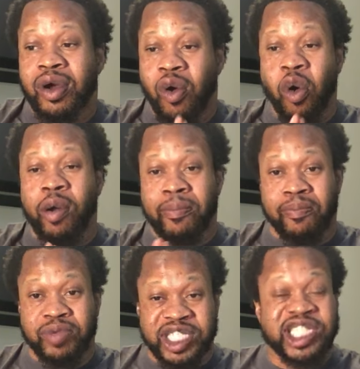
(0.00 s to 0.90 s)
or
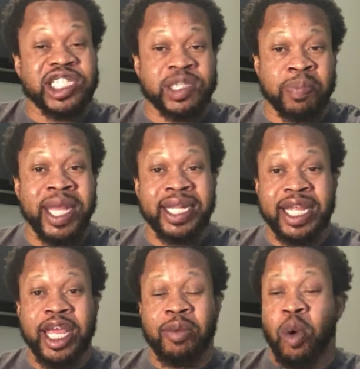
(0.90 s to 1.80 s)
suspend
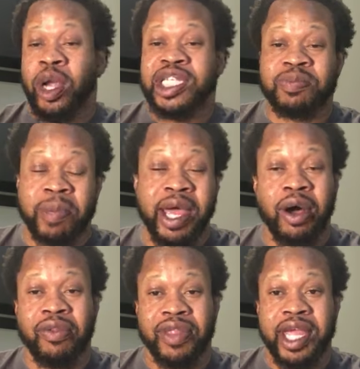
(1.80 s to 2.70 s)
them or
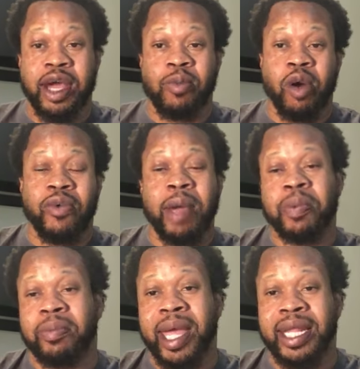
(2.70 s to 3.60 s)
expel them or
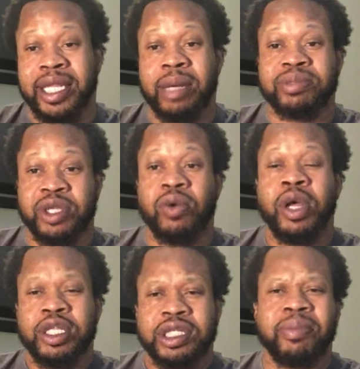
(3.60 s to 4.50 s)
reprimand them so
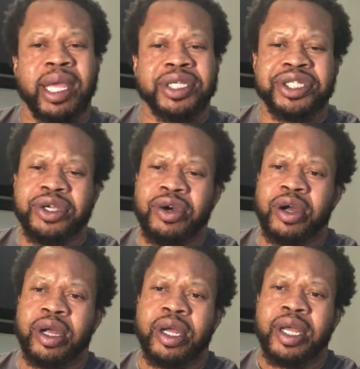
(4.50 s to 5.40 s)
to make
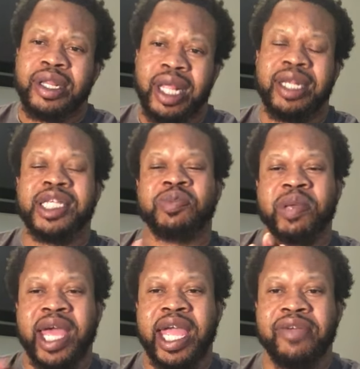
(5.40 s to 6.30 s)
sure that this
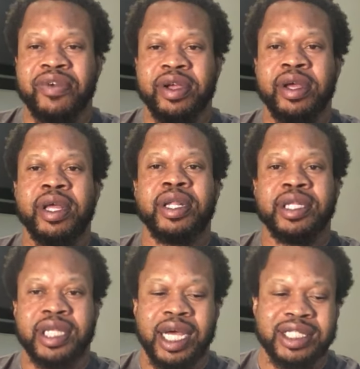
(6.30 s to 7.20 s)
behavior
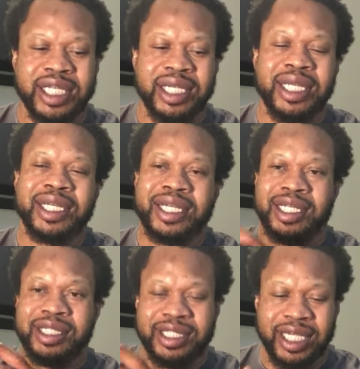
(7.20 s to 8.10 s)
doesn't
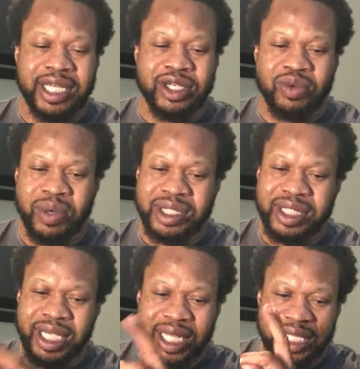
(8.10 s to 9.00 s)
continue? Once
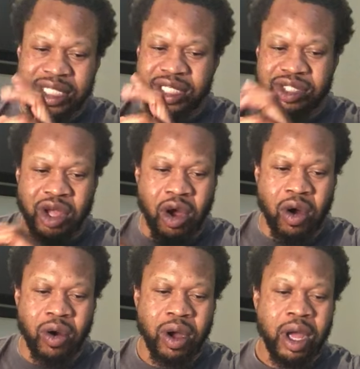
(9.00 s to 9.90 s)
again, this is
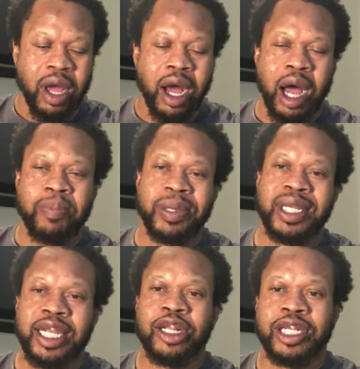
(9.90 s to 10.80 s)
all
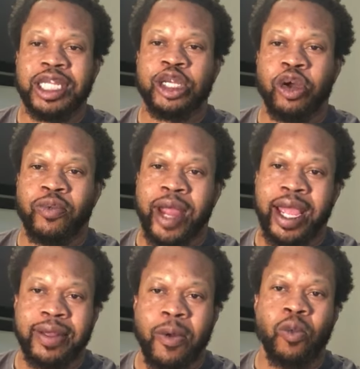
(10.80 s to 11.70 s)
politically
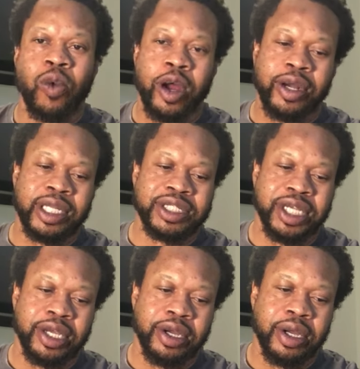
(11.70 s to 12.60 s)
correct wordage
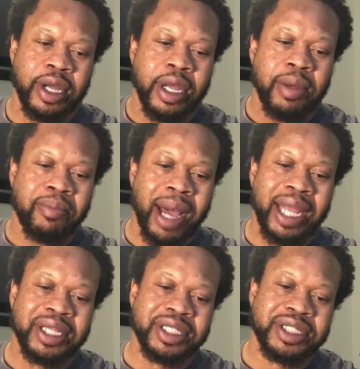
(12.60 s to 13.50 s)
here by
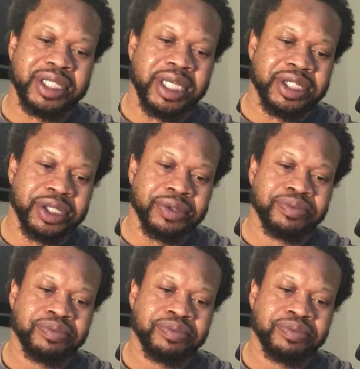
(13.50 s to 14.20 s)
this teacher.